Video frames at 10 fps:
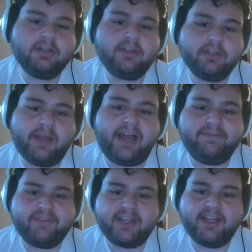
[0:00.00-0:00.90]
You
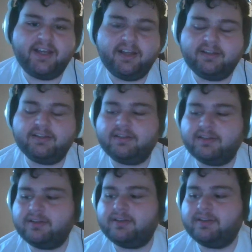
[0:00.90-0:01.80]
have the
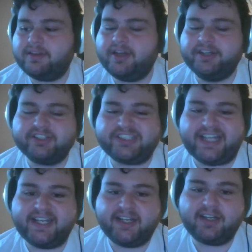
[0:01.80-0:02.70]

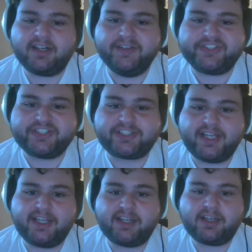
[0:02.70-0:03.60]
understanding of just
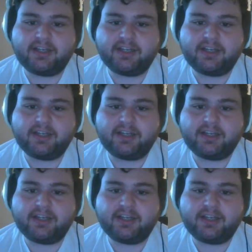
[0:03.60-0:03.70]
like